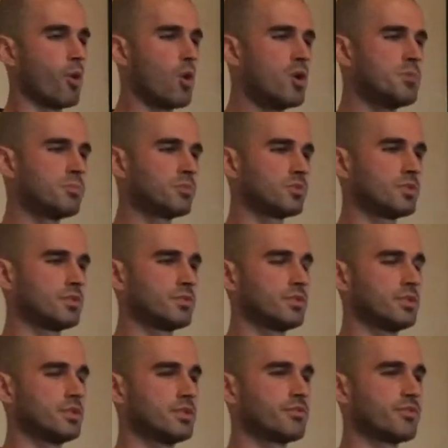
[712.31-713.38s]
poems,
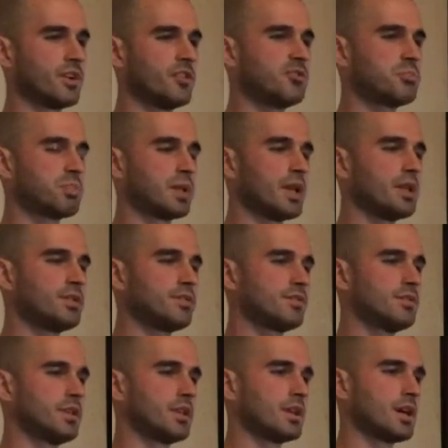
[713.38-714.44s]
in the first place,
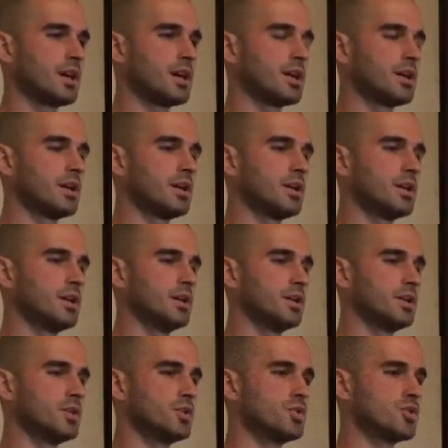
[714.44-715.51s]
they
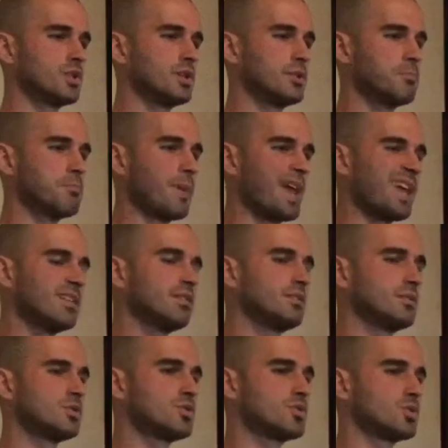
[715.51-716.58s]
are usually made
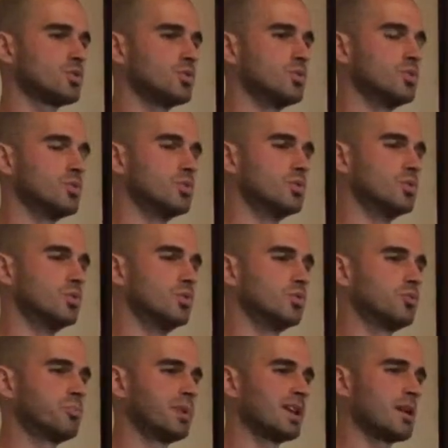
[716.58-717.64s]
to
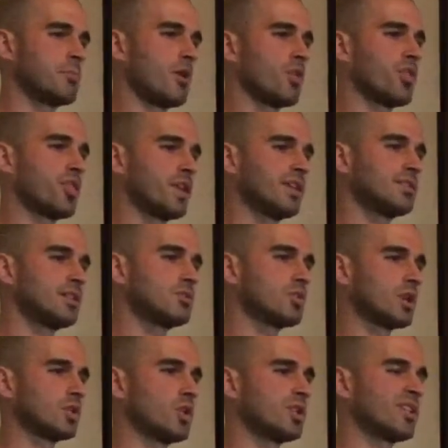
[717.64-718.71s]
speak about things that
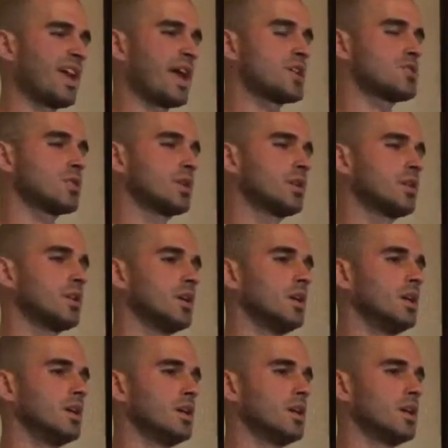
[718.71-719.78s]
you cannot actually
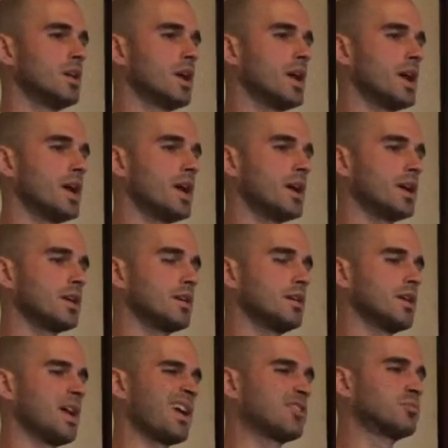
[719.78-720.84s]
uh,
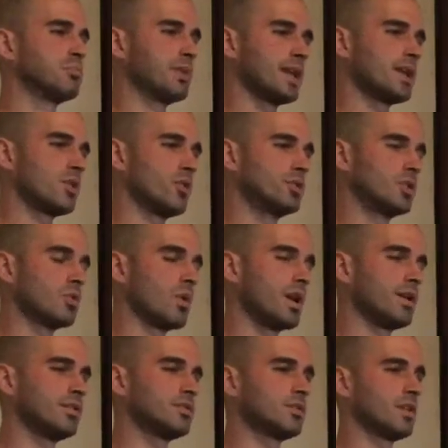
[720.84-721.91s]
explain.
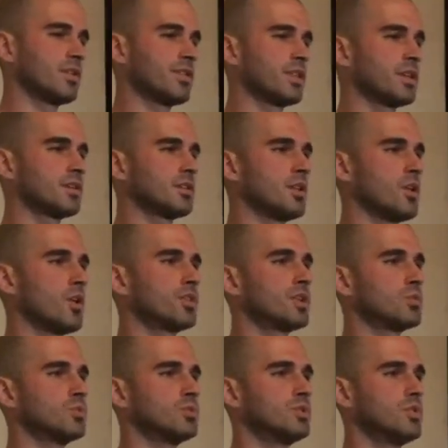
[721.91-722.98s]
Otherwise, I think the
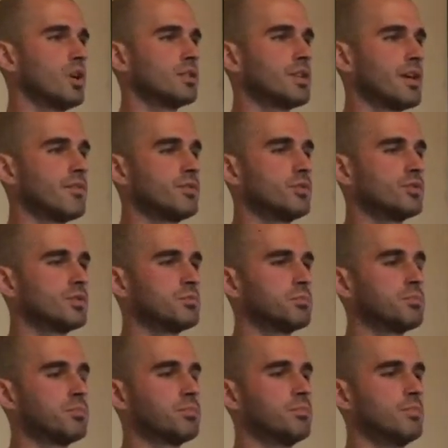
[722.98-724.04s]
author would not have used
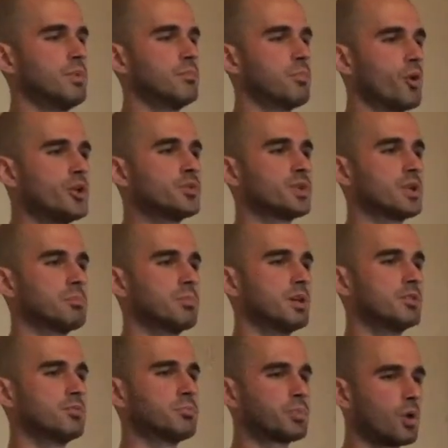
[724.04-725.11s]
poetry,
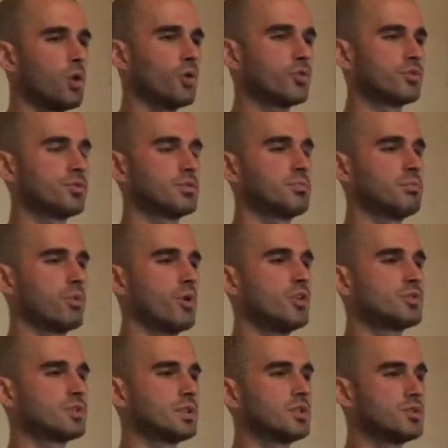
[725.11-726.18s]
but prose.
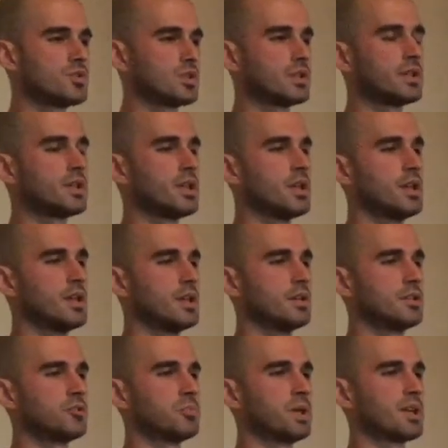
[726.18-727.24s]
Poetry usually
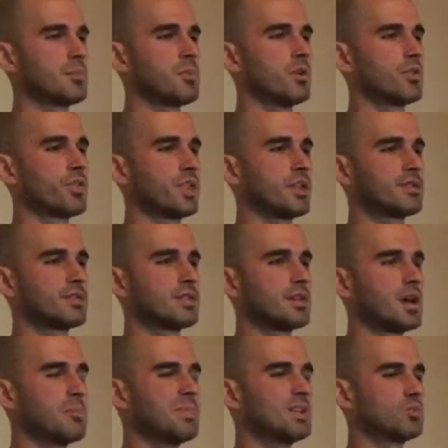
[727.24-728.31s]
speak about things that
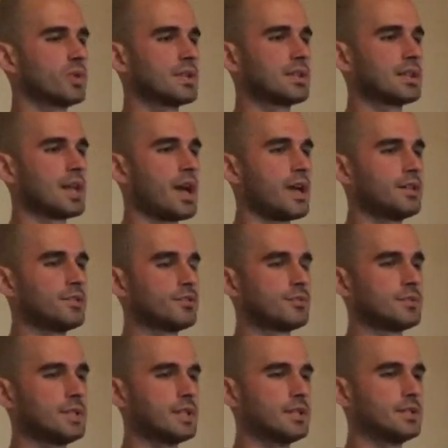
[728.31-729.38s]
are between the
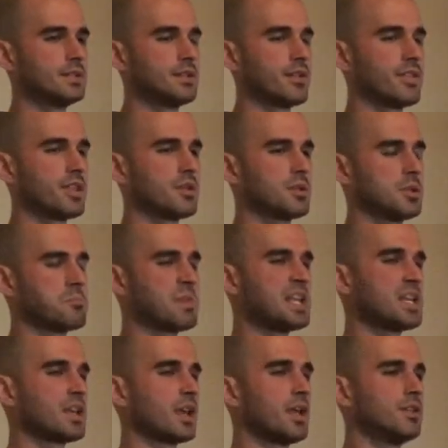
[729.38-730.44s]
lines, and I think in
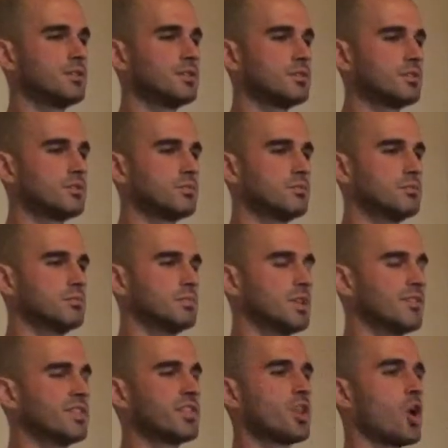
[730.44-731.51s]
many cases,
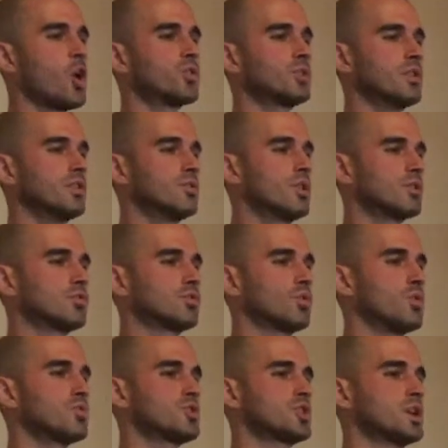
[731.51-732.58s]
even the author is not
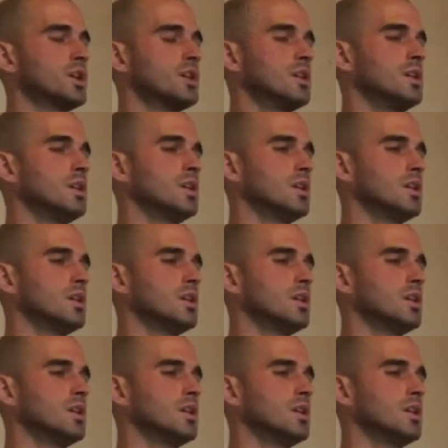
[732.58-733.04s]
so sure